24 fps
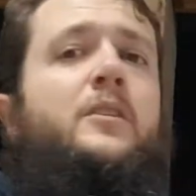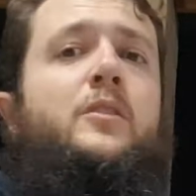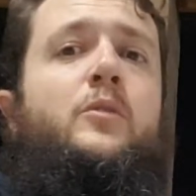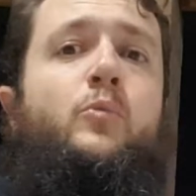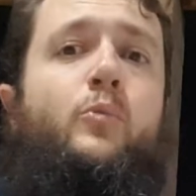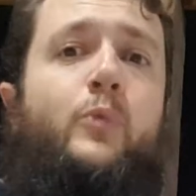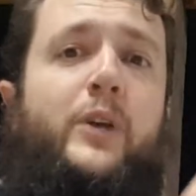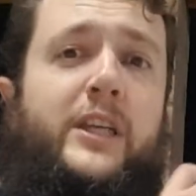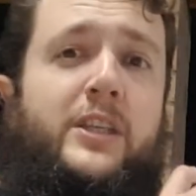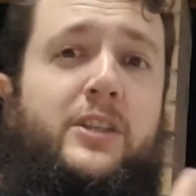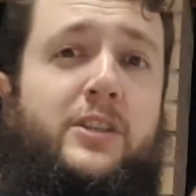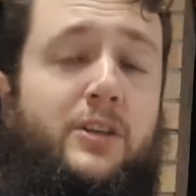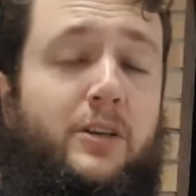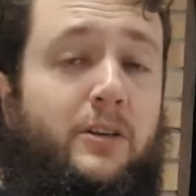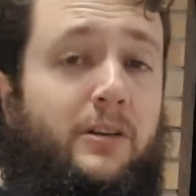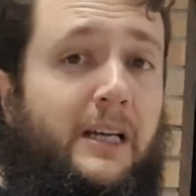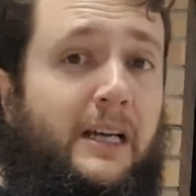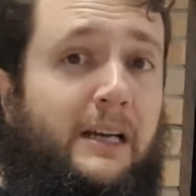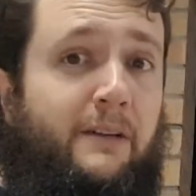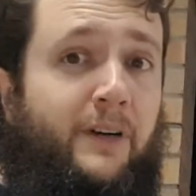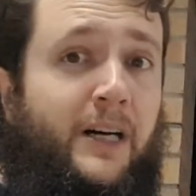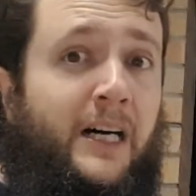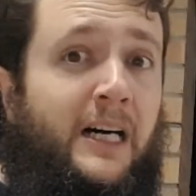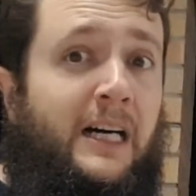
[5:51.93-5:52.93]
we do
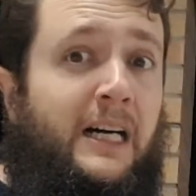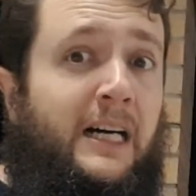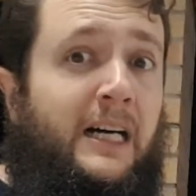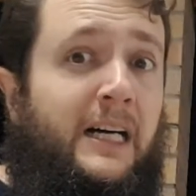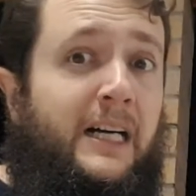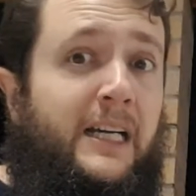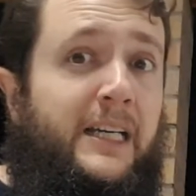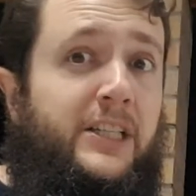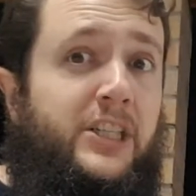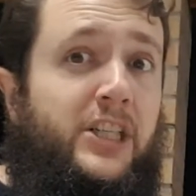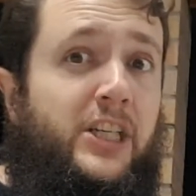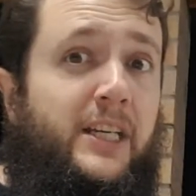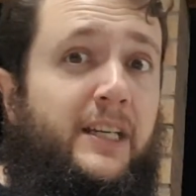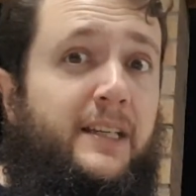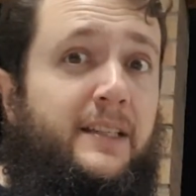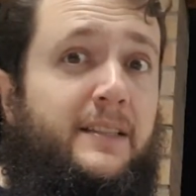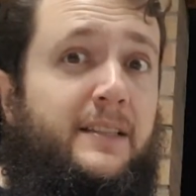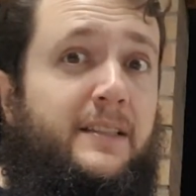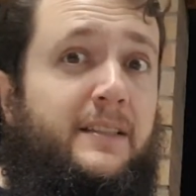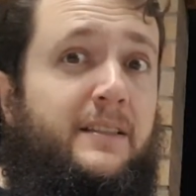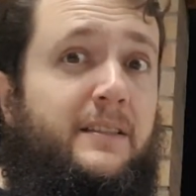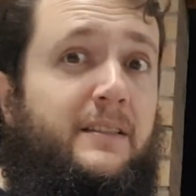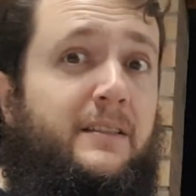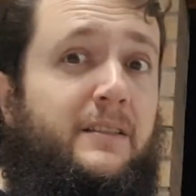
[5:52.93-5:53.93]
have RHS,
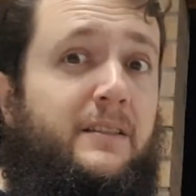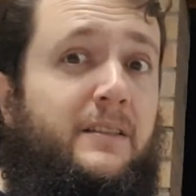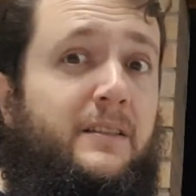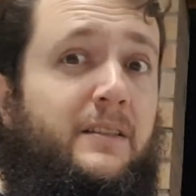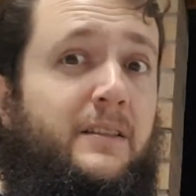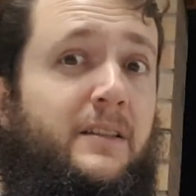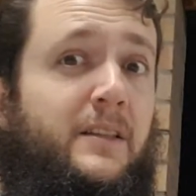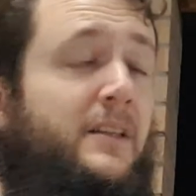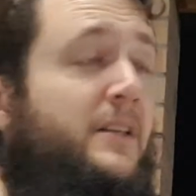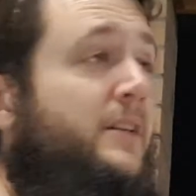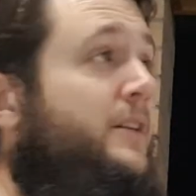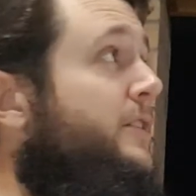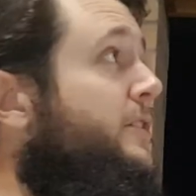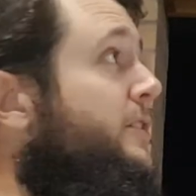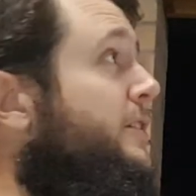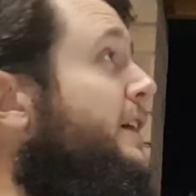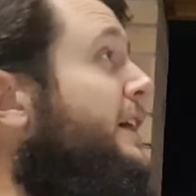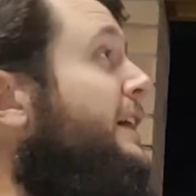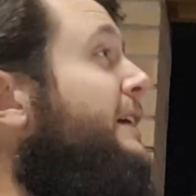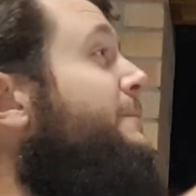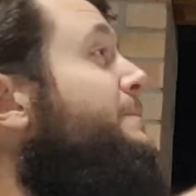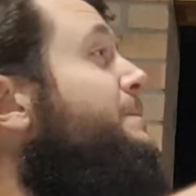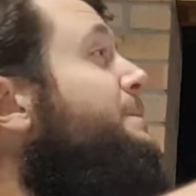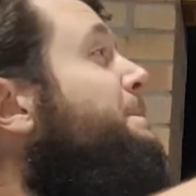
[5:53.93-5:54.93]

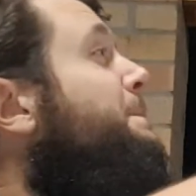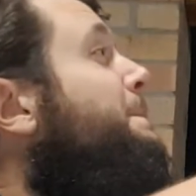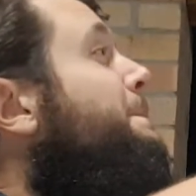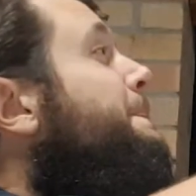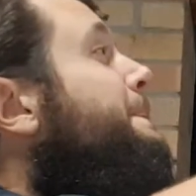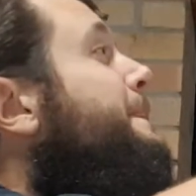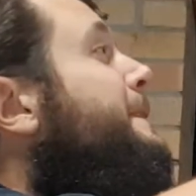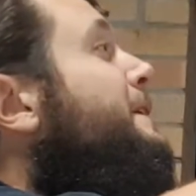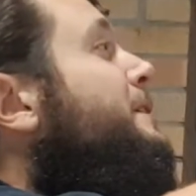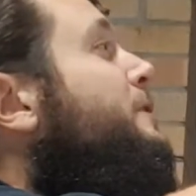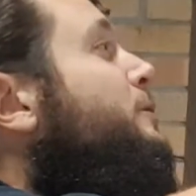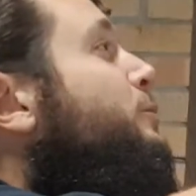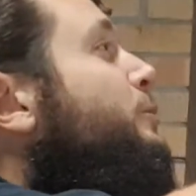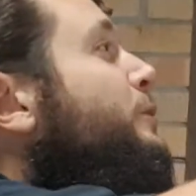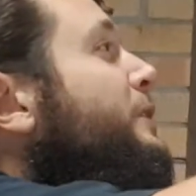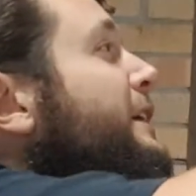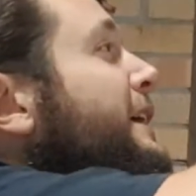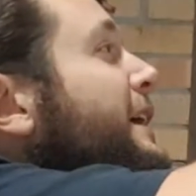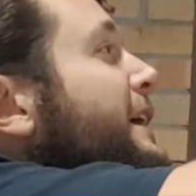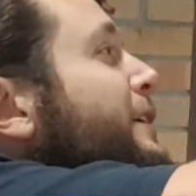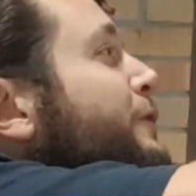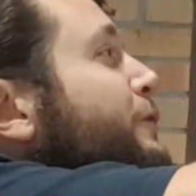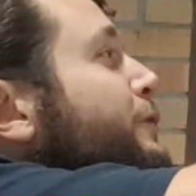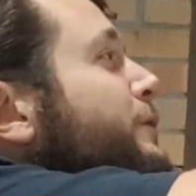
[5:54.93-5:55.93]
right? We
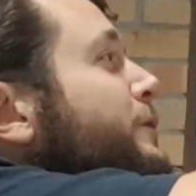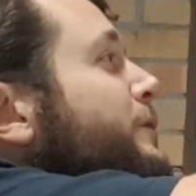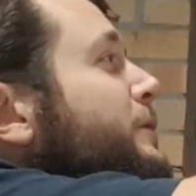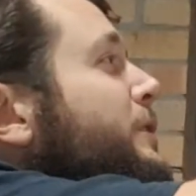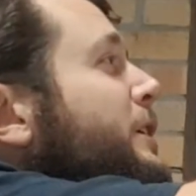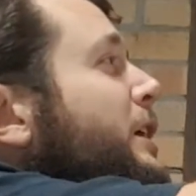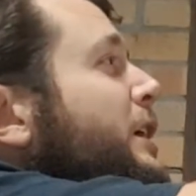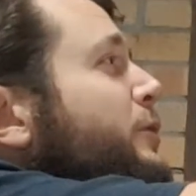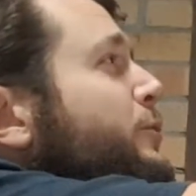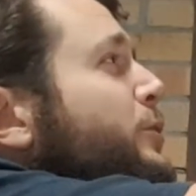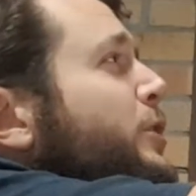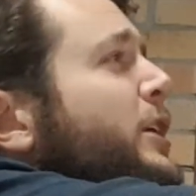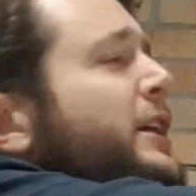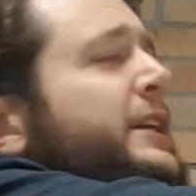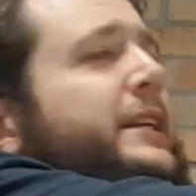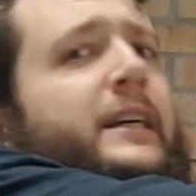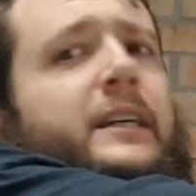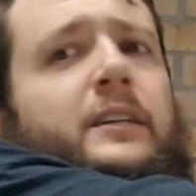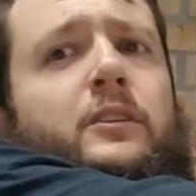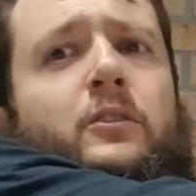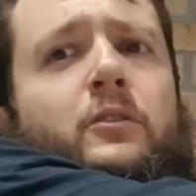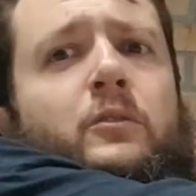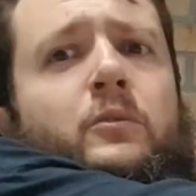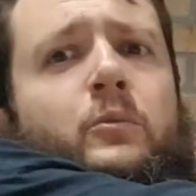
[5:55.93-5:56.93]
have a right
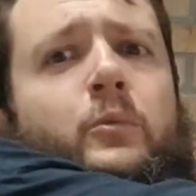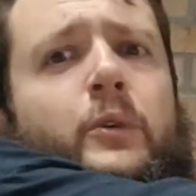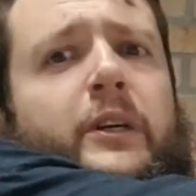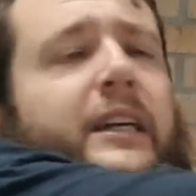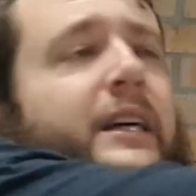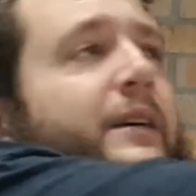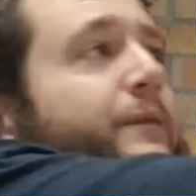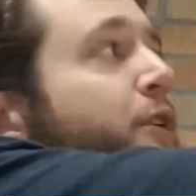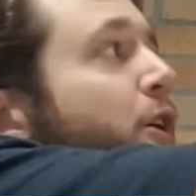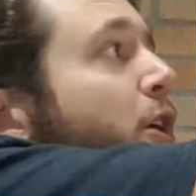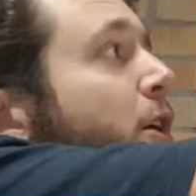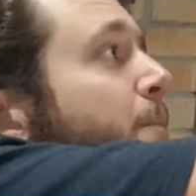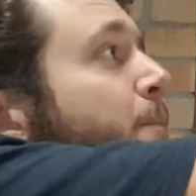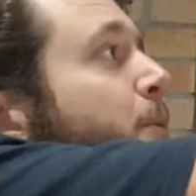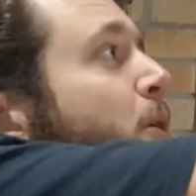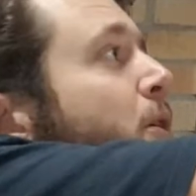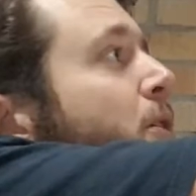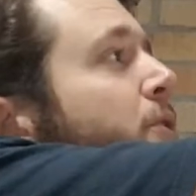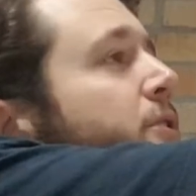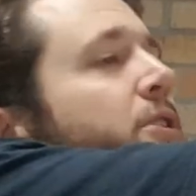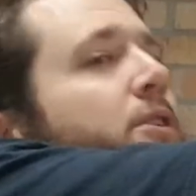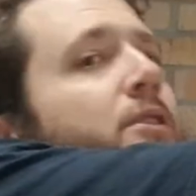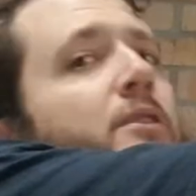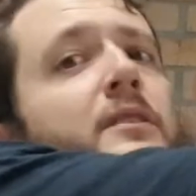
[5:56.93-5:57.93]
angle, we have the
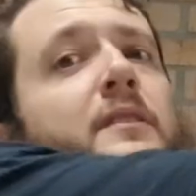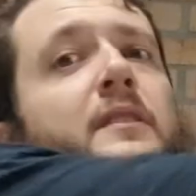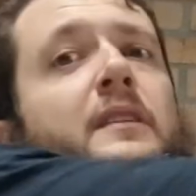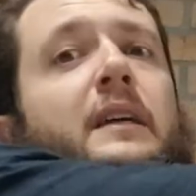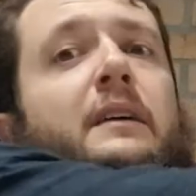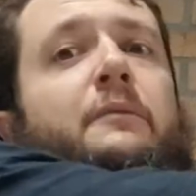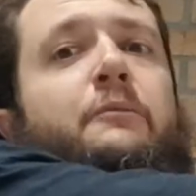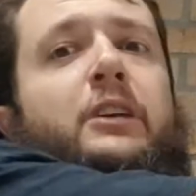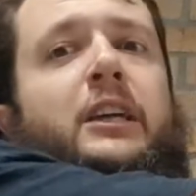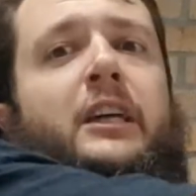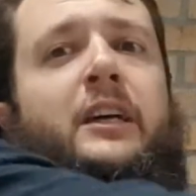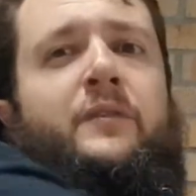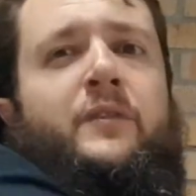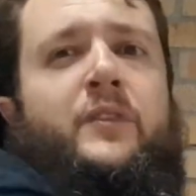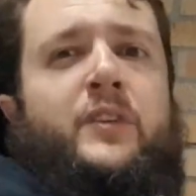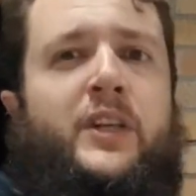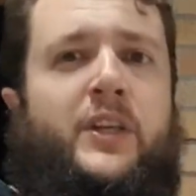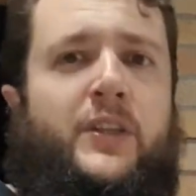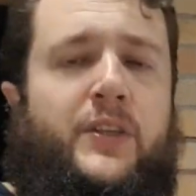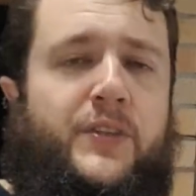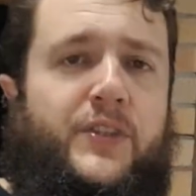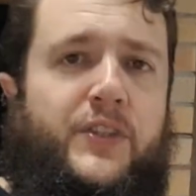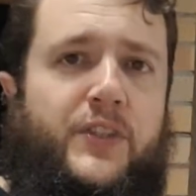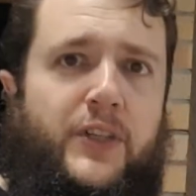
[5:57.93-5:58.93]
hypotenuse, and we have
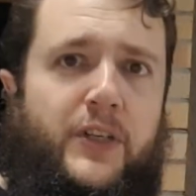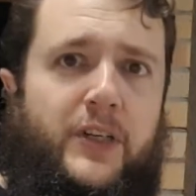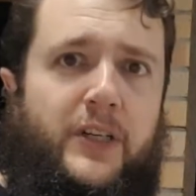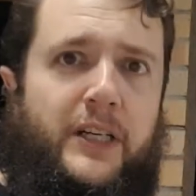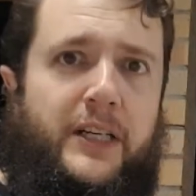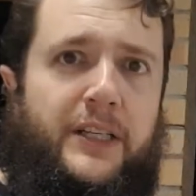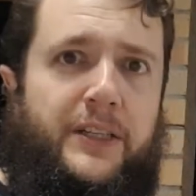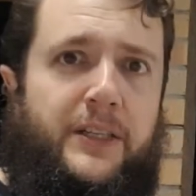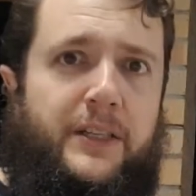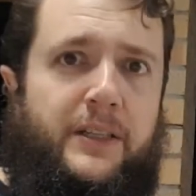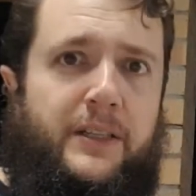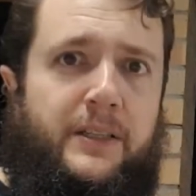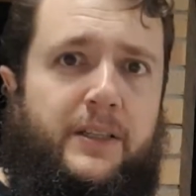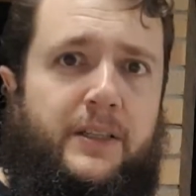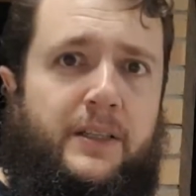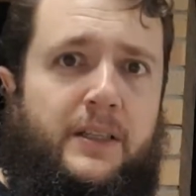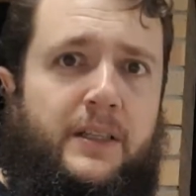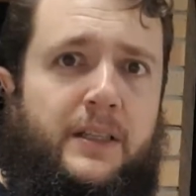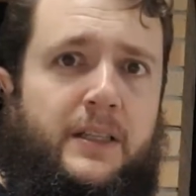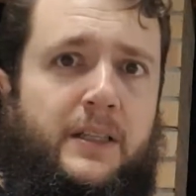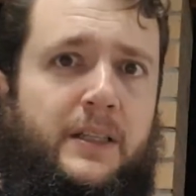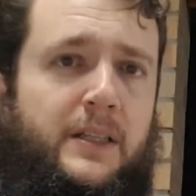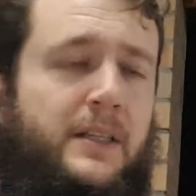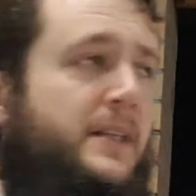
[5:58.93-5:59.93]
another side.
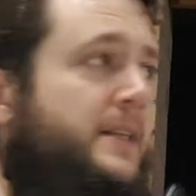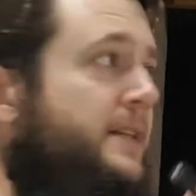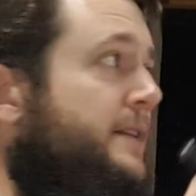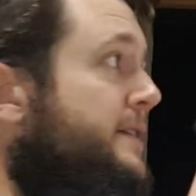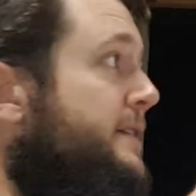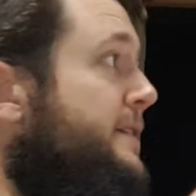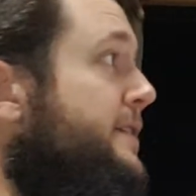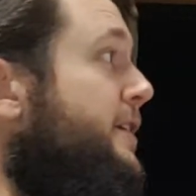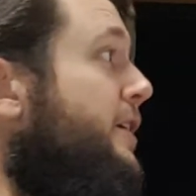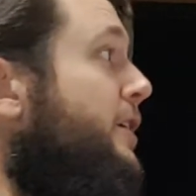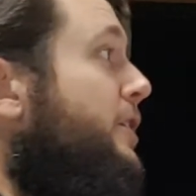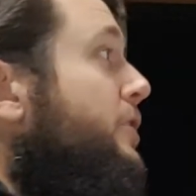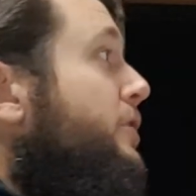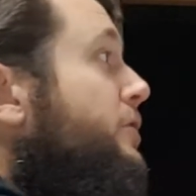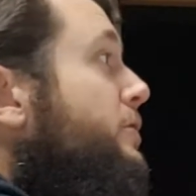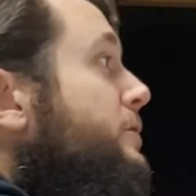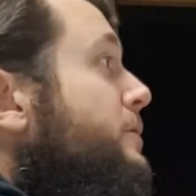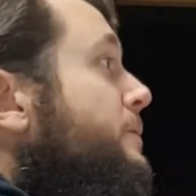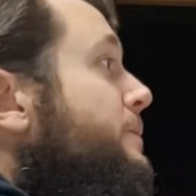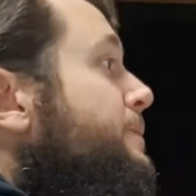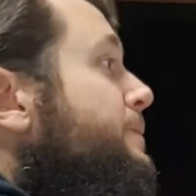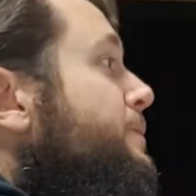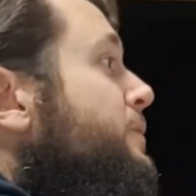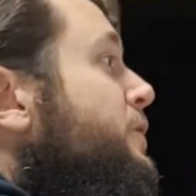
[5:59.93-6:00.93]
So
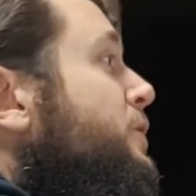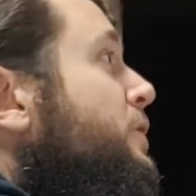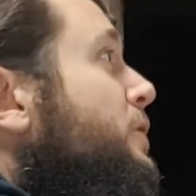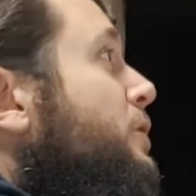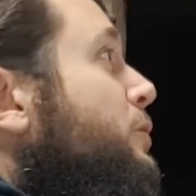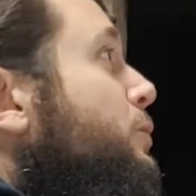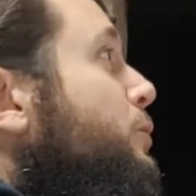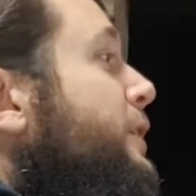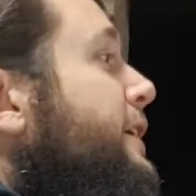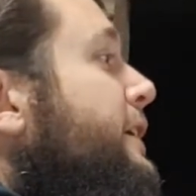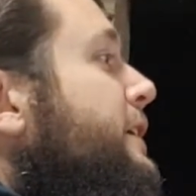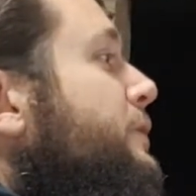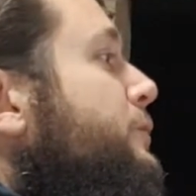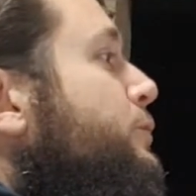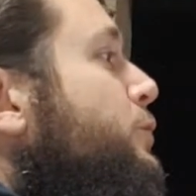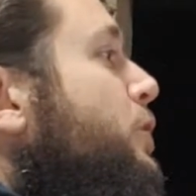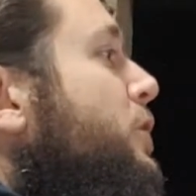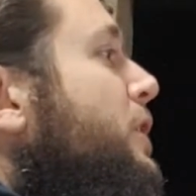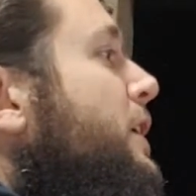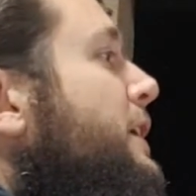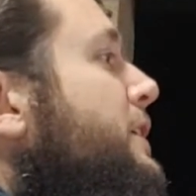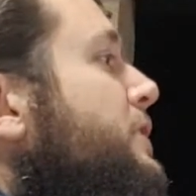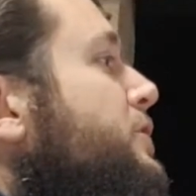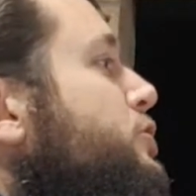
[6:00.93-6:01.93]
we can
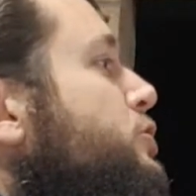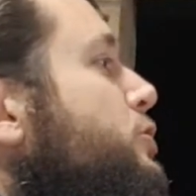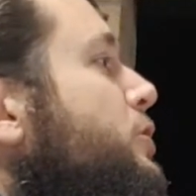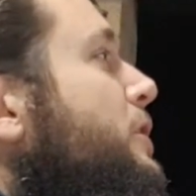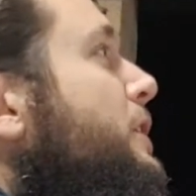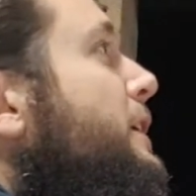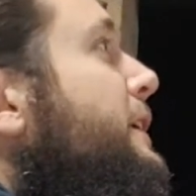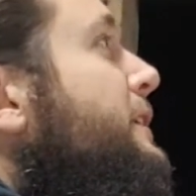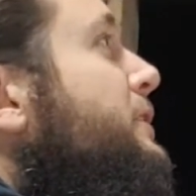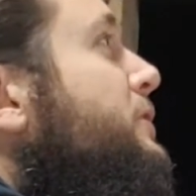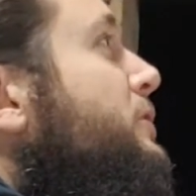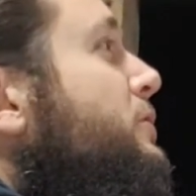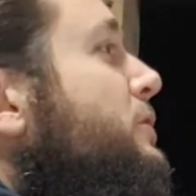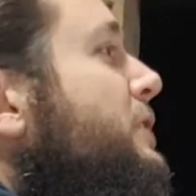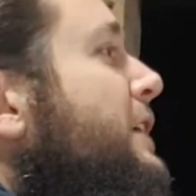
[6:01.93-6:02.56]
write triangle